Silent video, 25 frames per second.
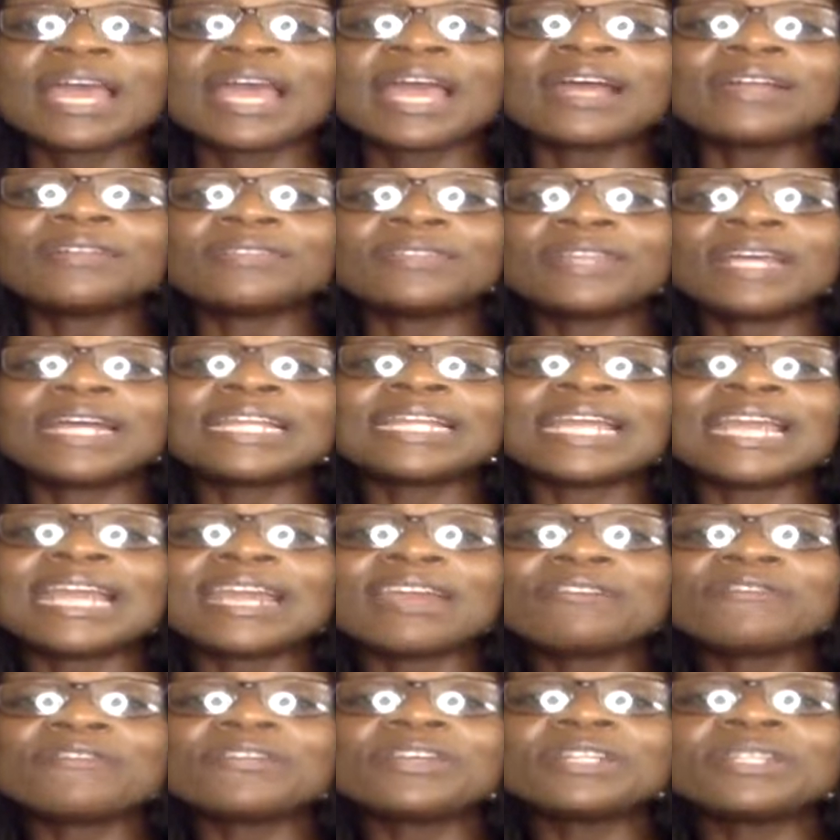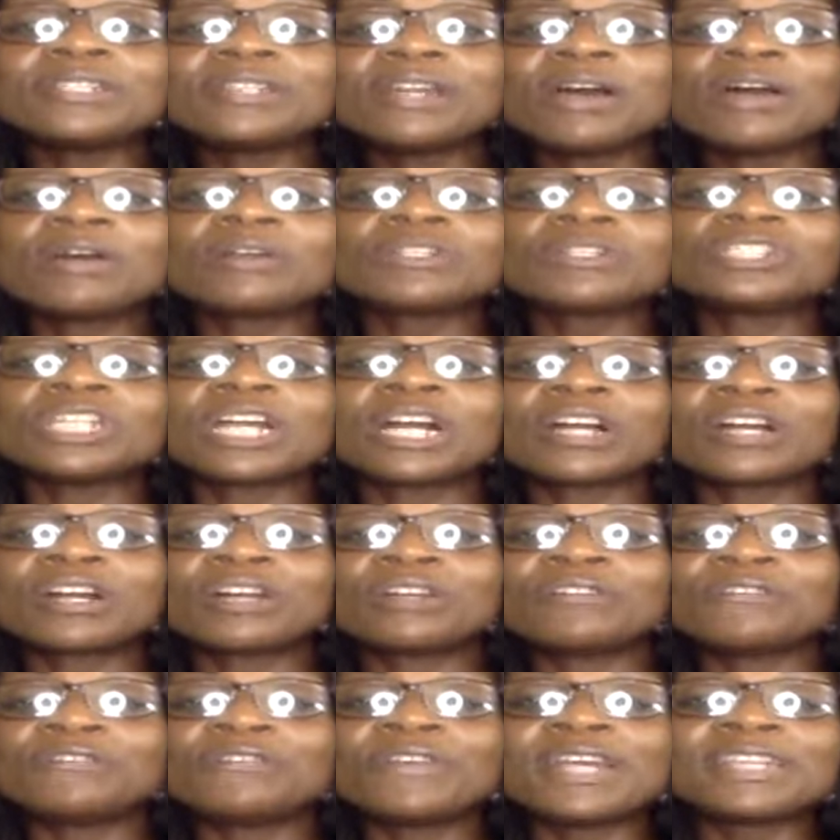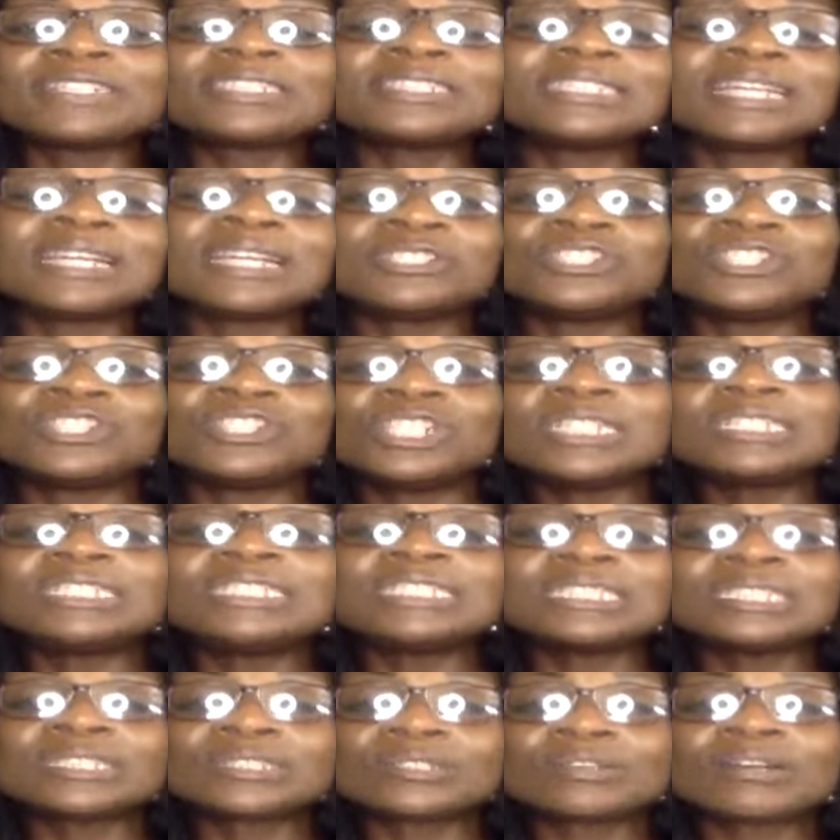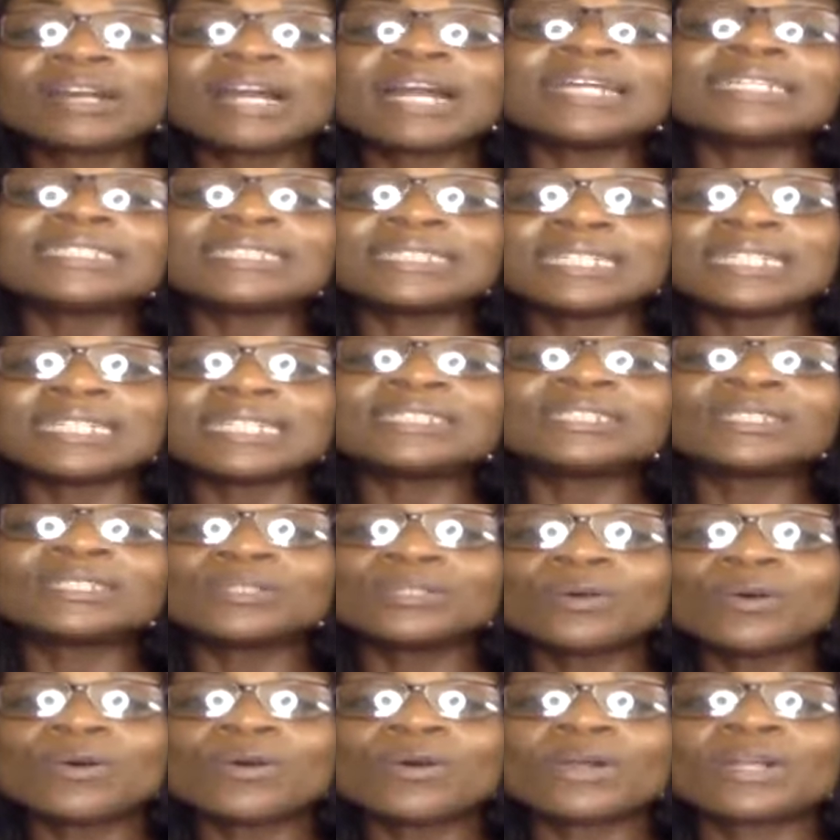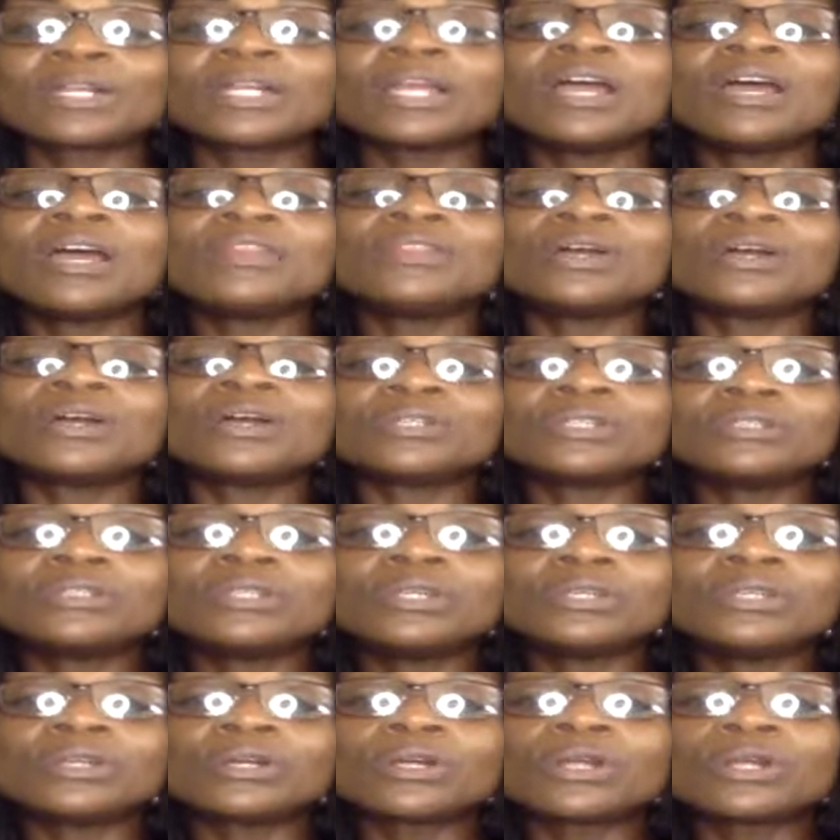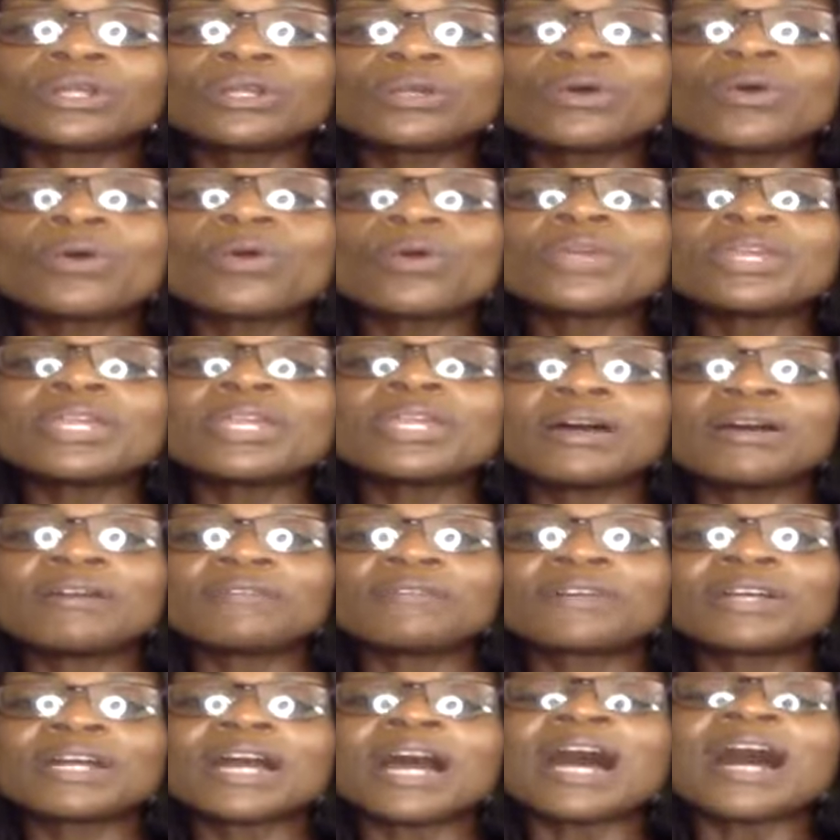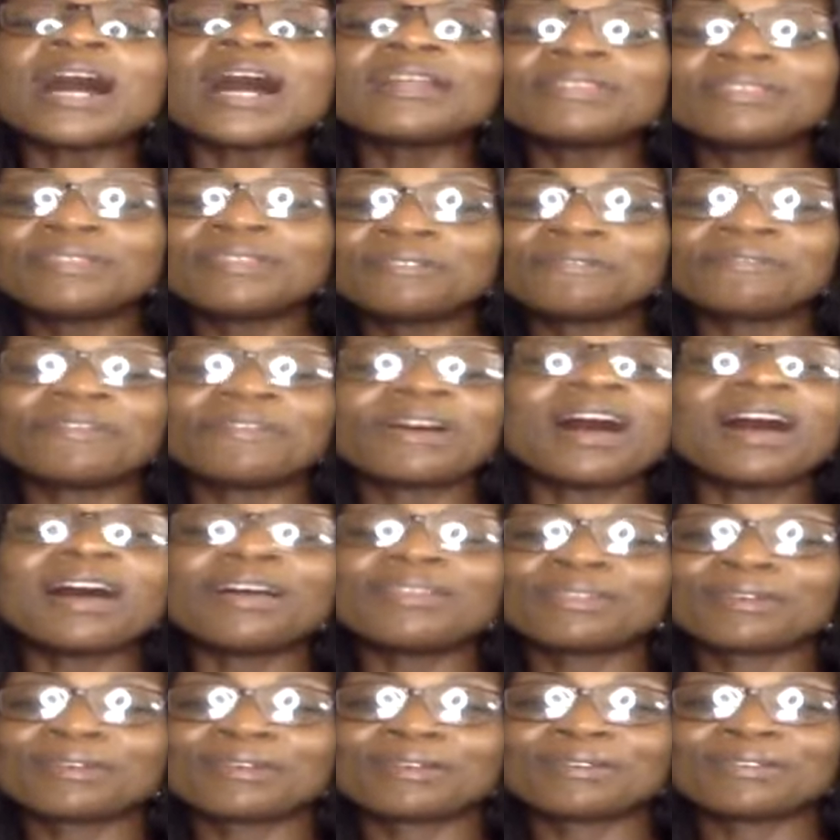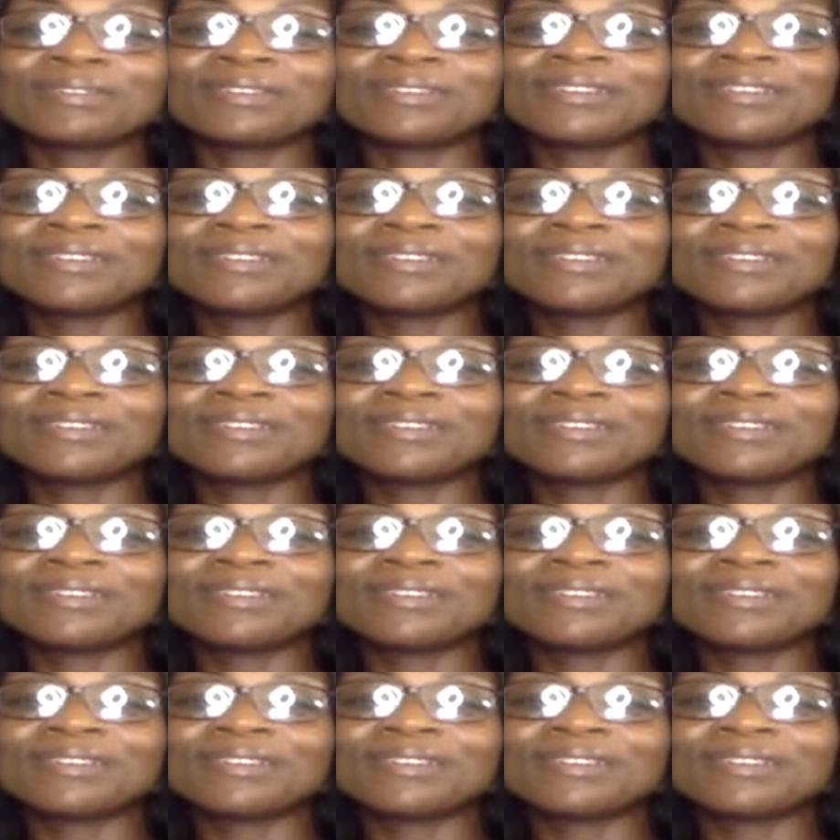And that every tongue shall confess that Jesus Christ is Lord the, to the glory of God the Father.